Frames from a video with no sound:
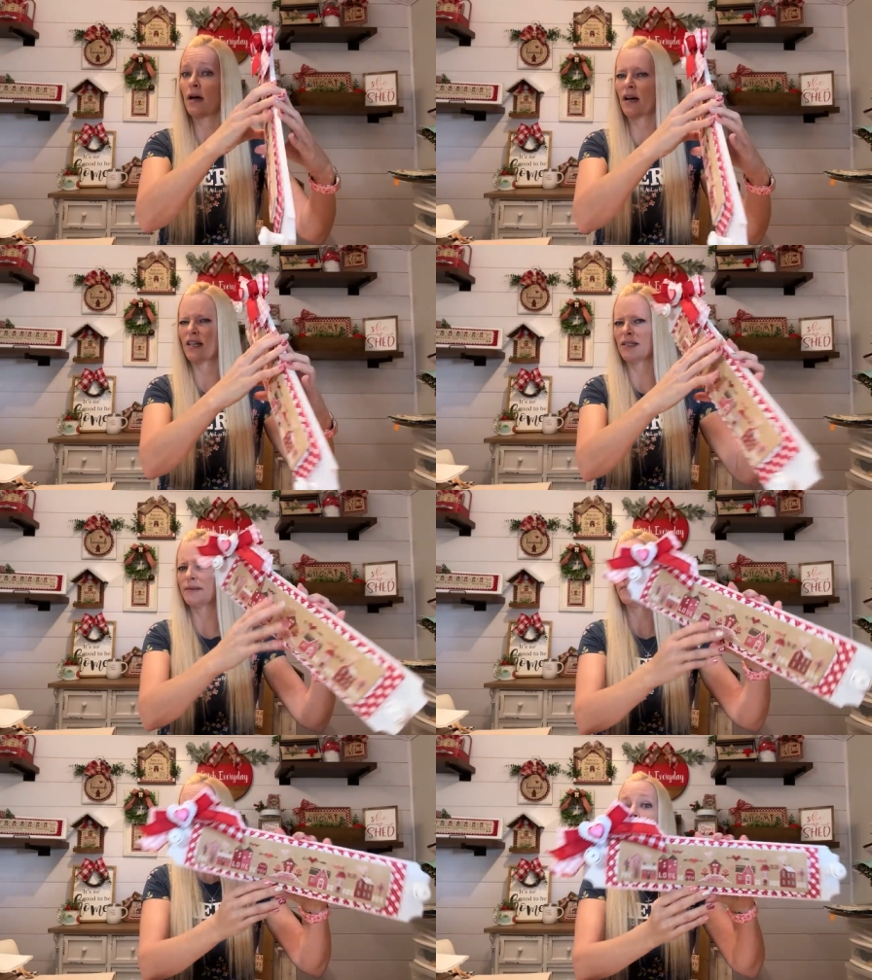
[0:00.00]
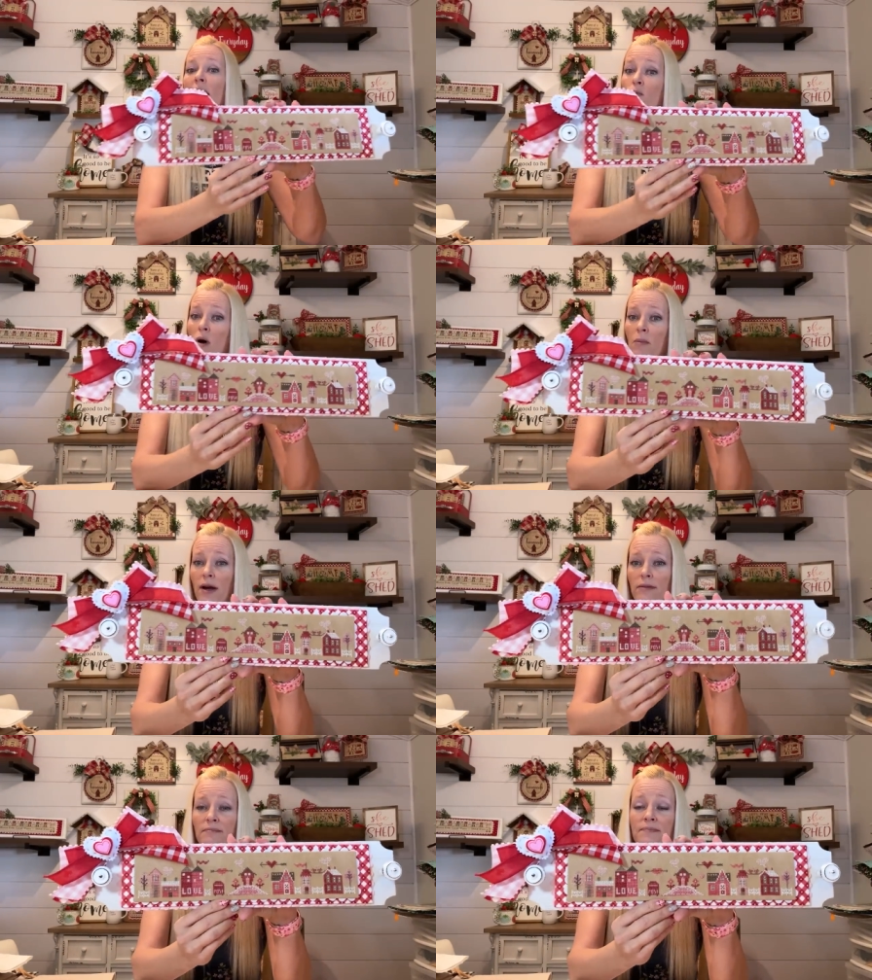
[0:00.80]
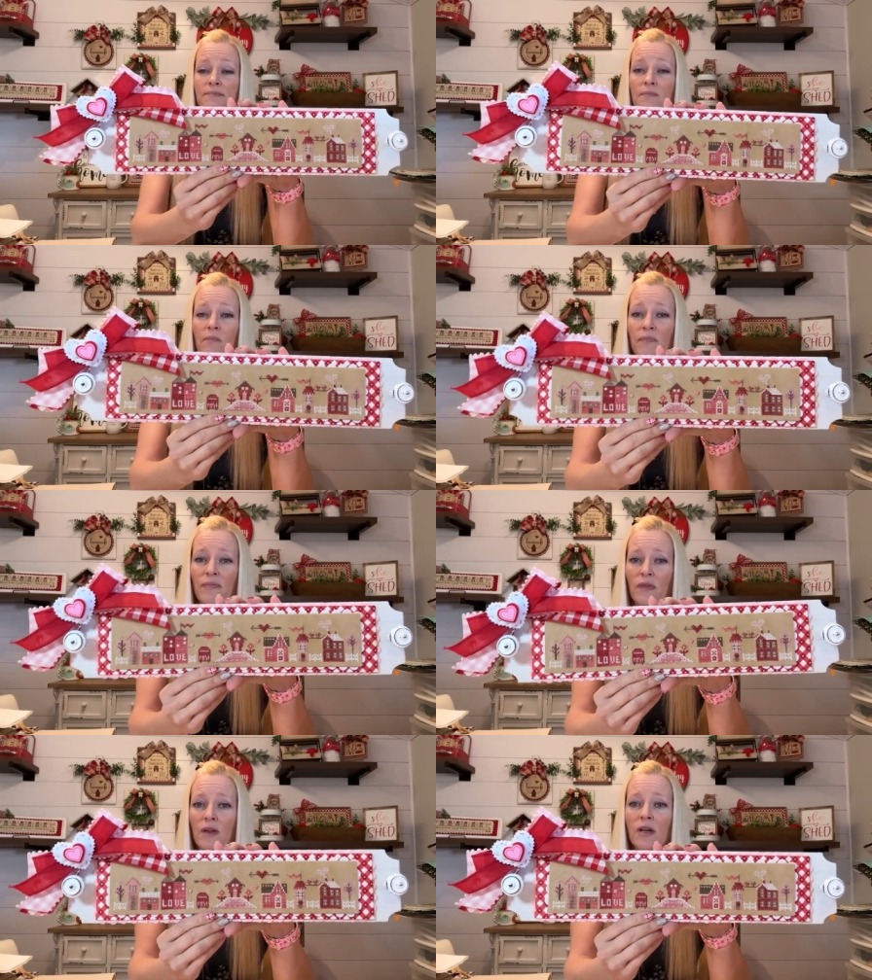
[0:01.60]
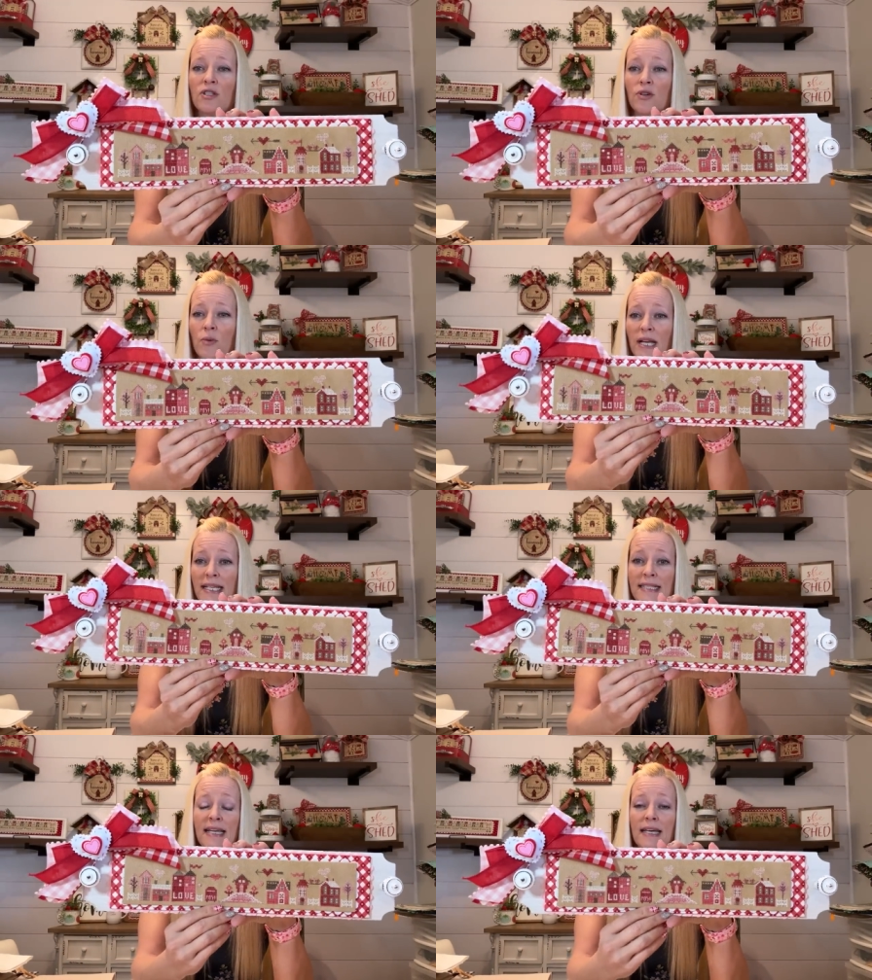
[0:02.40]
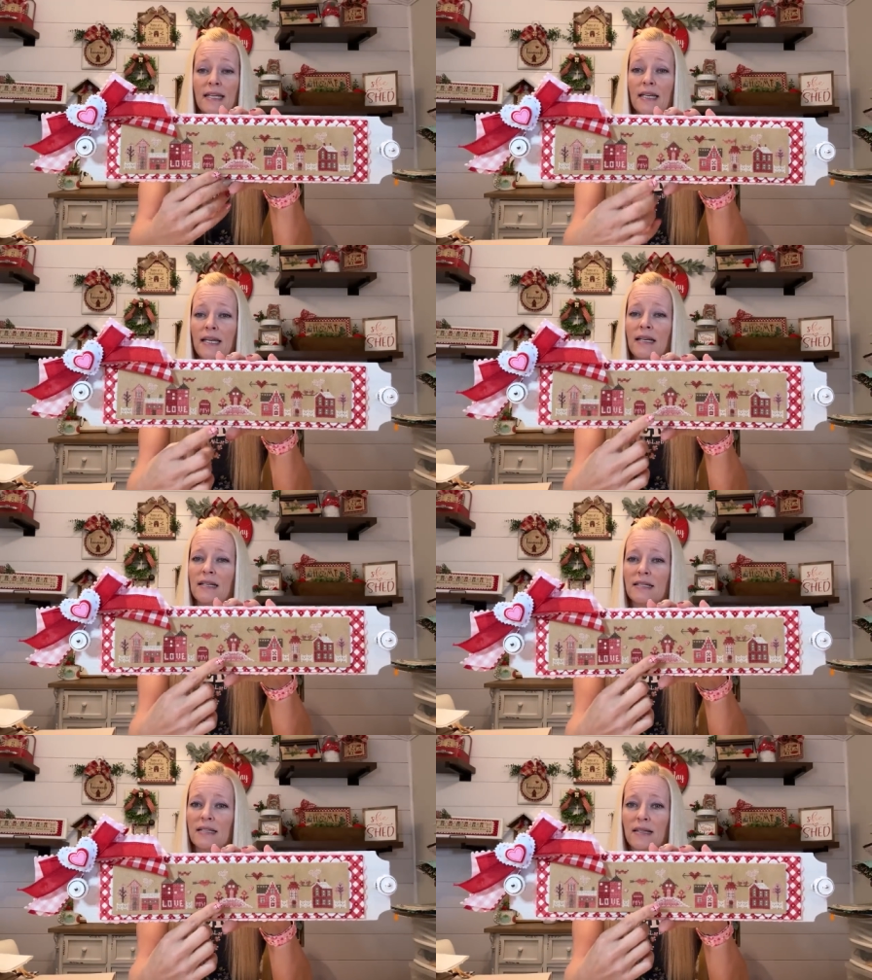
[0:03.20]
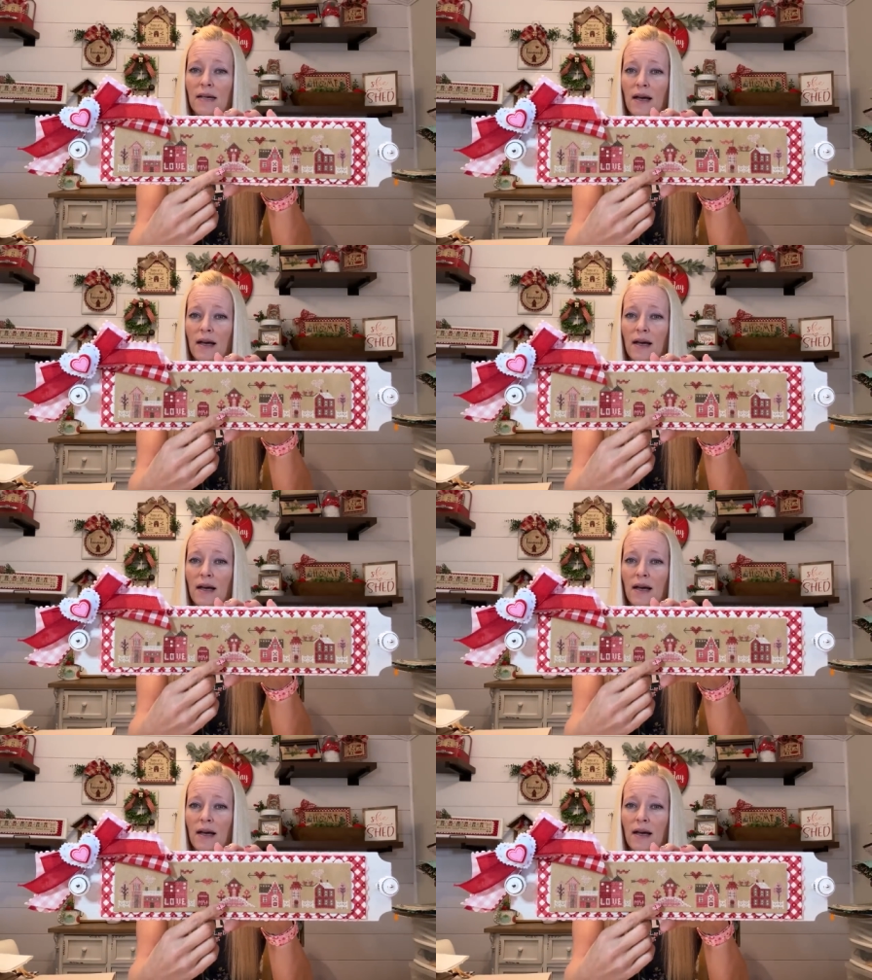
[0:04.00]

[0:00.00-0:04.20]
um, at Walmart. So what I did is